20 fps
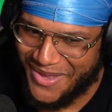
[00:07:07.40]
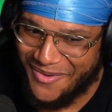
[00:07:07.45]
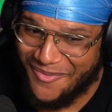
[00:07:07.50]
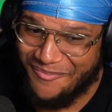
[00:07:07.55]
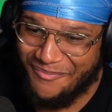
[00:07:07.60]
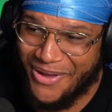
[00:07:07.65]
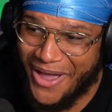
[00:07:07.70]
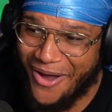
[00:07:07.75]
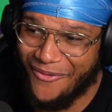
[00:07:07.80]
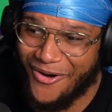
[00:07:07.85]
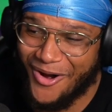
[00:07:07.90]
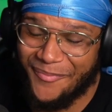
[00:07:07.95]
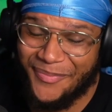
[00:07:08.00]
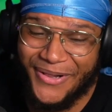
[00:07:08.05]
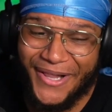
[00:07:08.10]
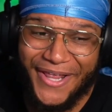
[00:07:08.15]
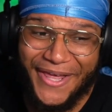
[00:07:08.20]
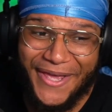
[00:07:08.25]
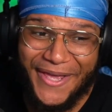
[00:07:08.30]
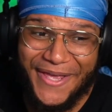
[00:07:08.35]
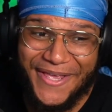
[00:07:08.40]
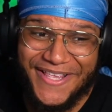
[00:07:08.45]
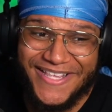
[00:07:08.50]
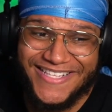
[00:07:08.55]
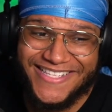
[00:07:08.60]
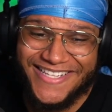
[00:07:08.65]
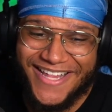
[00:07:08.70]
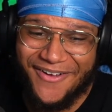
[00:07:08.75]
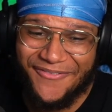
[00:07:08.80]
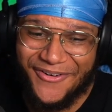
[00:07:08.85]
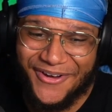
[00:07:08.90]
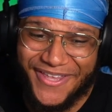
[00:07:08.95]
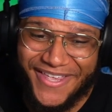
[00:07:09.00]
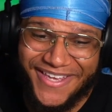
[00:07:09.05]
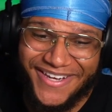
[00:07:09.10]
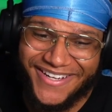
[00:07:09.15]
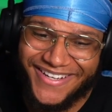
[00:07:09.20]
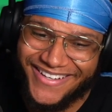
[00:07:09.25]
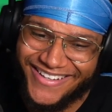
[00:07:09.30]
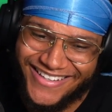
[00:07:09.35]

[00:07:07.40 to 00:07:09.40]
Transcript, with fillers: Power plays, never getting.